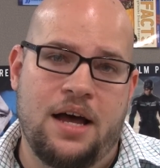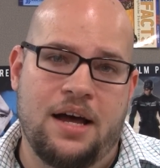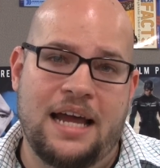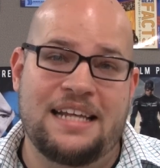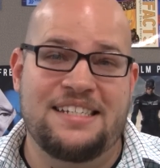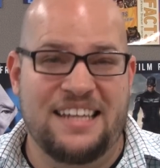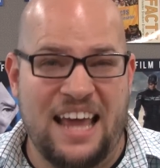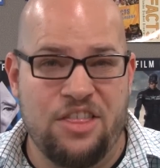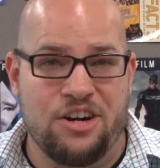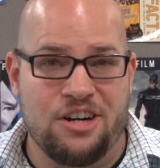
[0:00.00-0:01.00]
uh, kind of
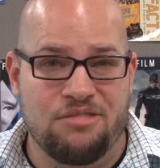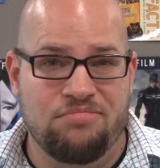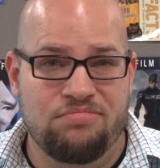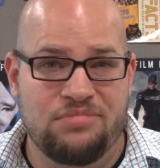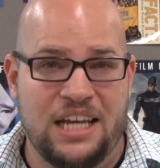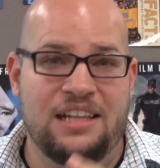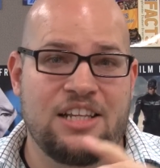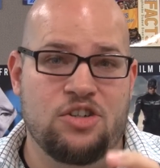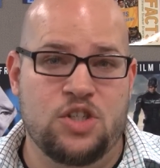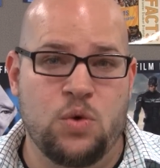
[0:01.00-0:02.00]
together in a
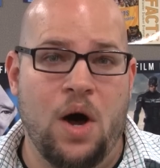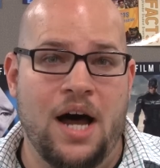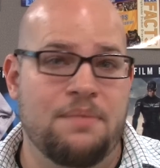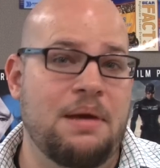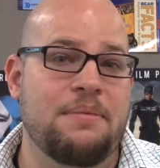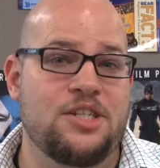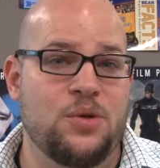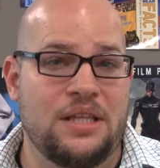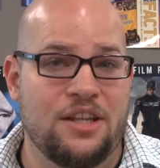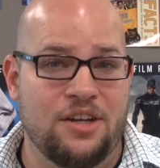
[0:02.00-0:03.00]
little squad, maybe
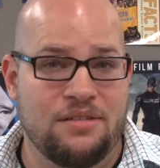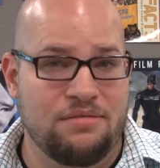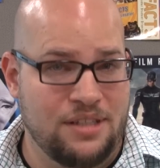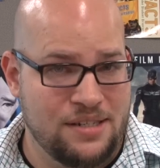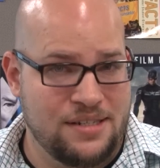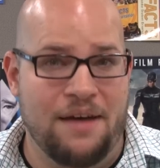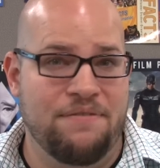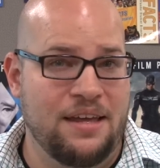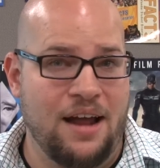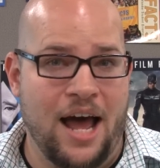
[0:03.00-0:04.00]
doing the, the
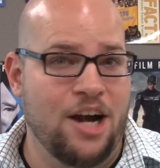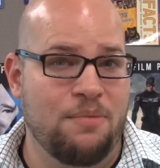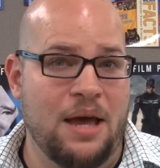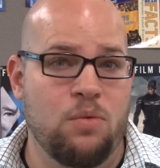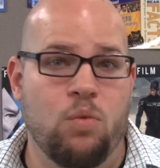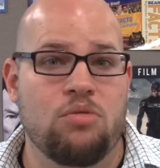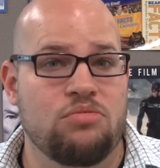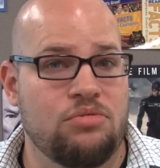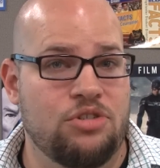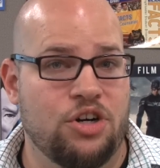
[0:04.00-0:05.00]
stuff that Iron Man won't
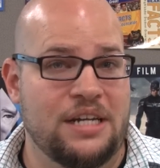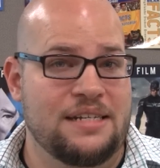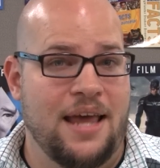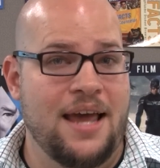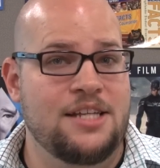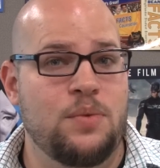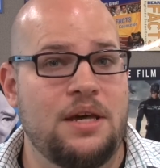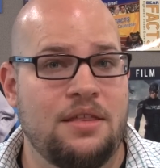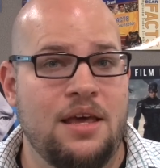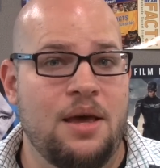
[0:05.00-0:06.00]
dirty his hands
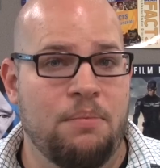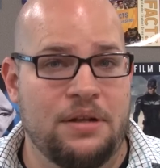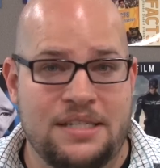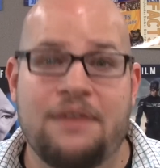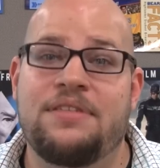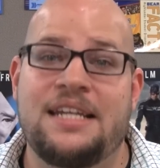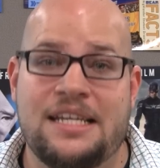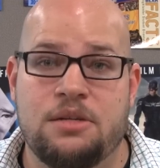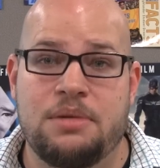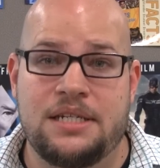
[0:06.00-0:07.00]
with, but stuff that
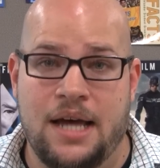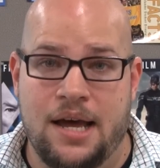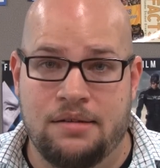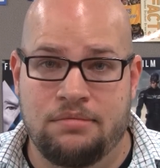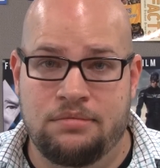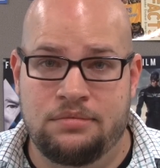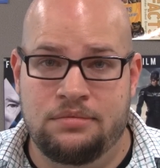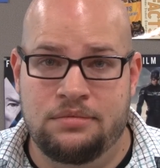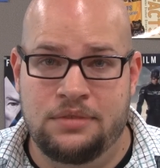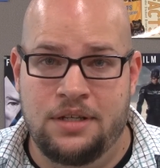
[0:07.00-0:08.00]
needs to be done.
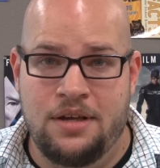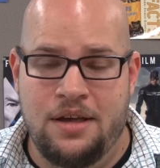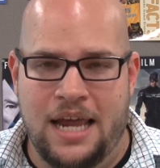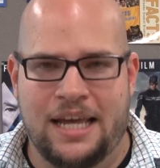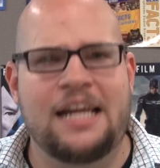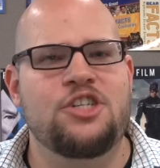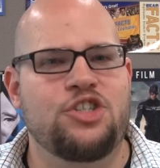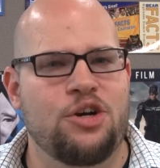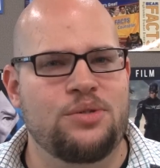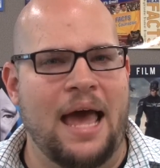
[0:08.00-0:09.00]
And it kind of
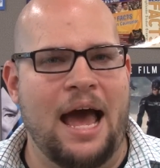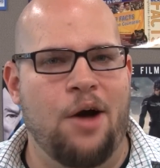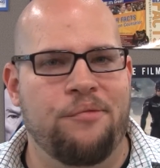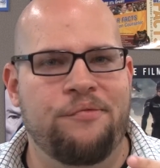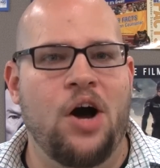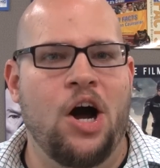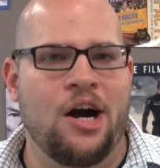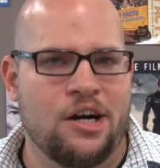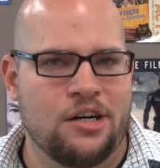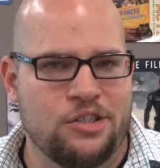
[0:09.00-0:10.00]
shows how
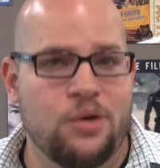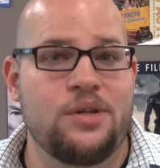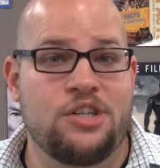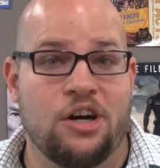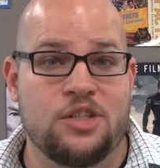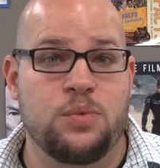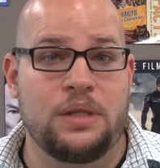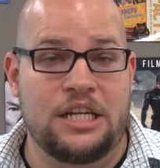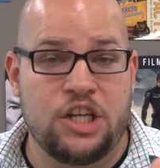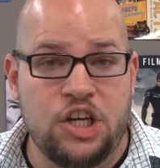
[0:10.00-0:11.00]
far Tony Stark is
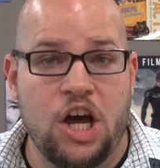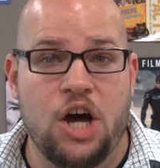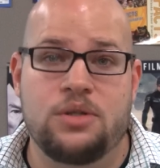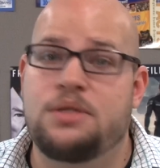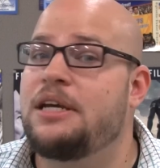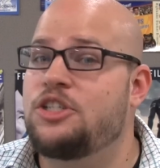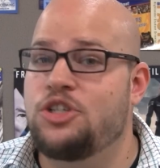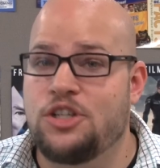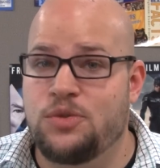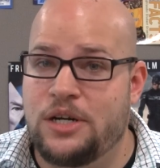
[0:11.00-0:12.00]
willing to go to make
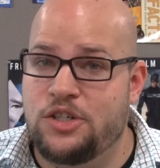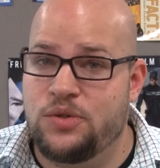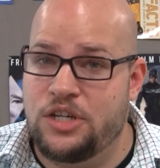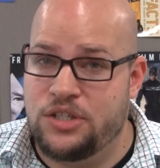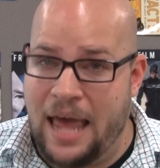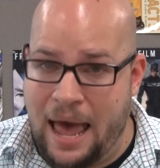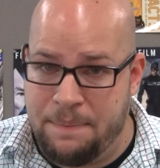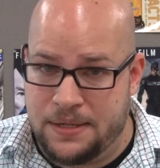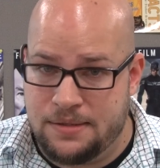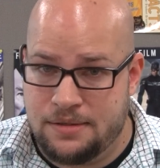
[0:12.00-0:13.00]
sure this registration
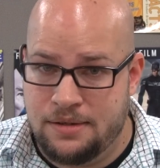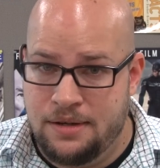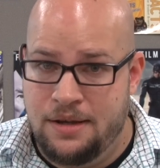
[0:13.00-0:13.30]
happens.